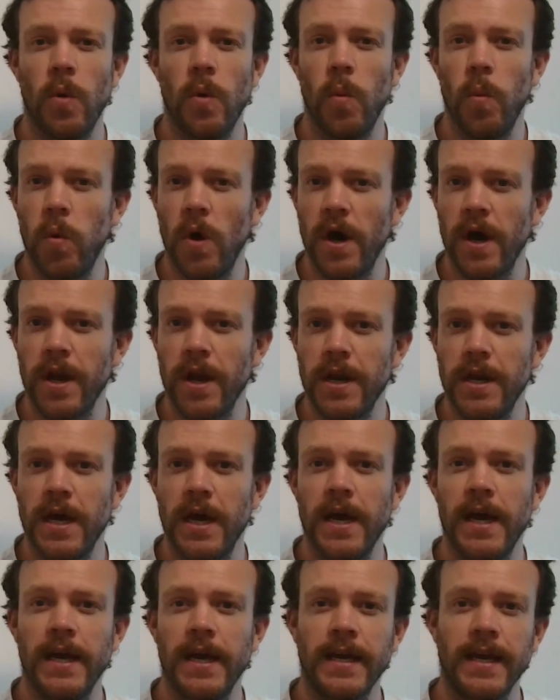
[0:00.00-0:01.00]
won
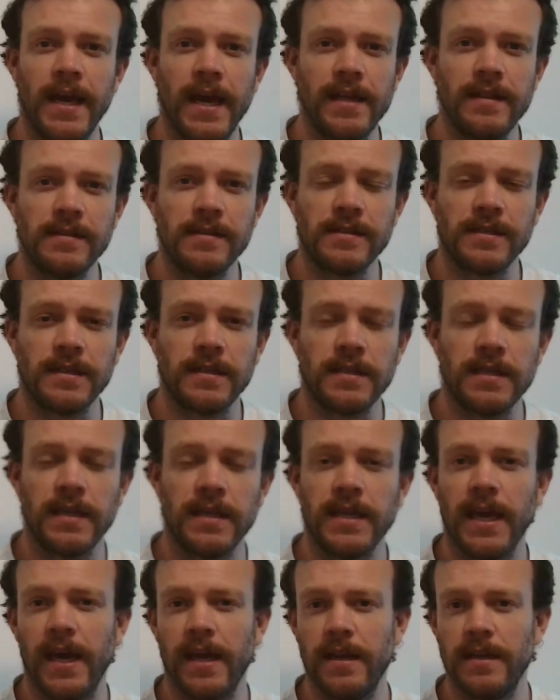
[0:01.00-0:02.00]
against
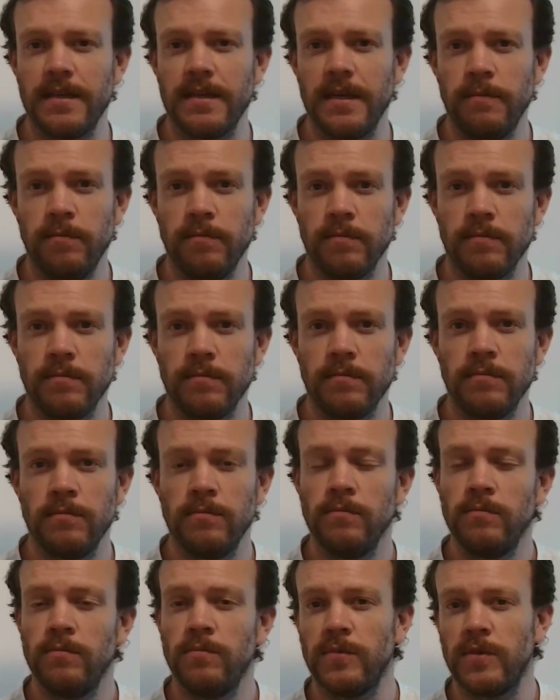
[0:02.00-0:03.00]
Canada
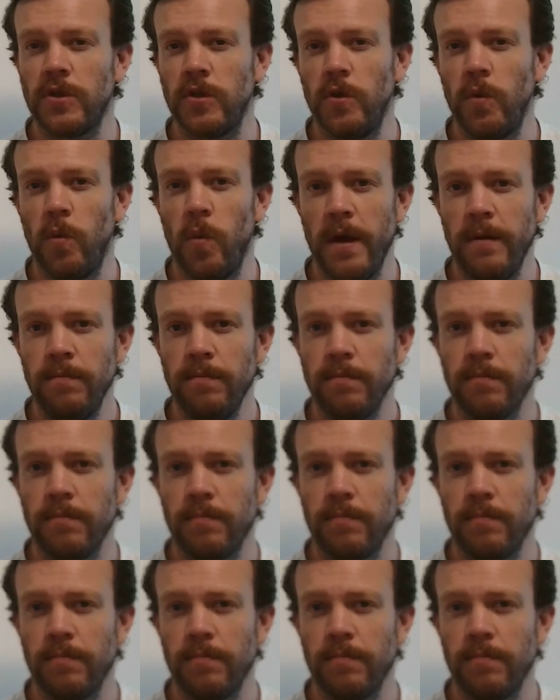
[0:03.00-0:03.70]
2-1,